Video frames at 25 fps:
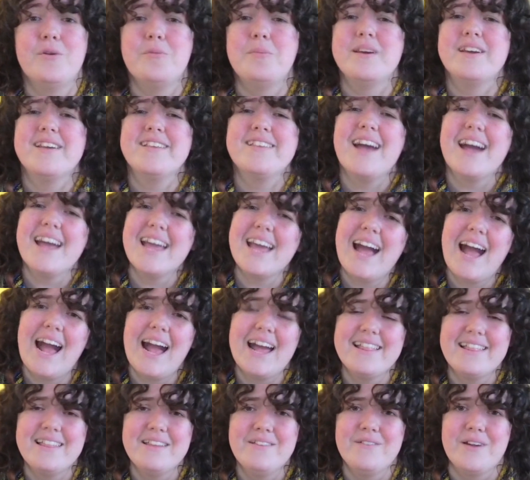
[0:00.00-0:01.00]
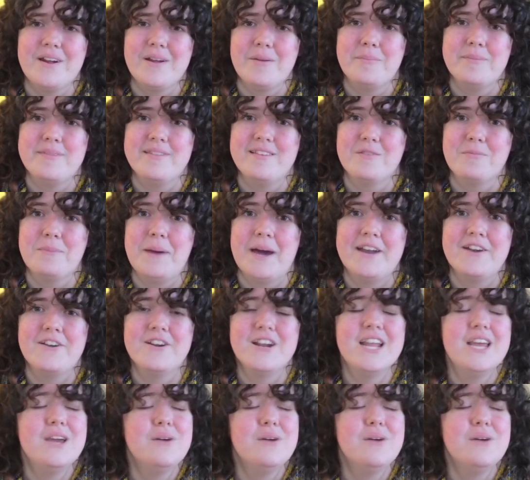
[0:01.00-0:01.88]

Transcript: because I highly recommend this pattern.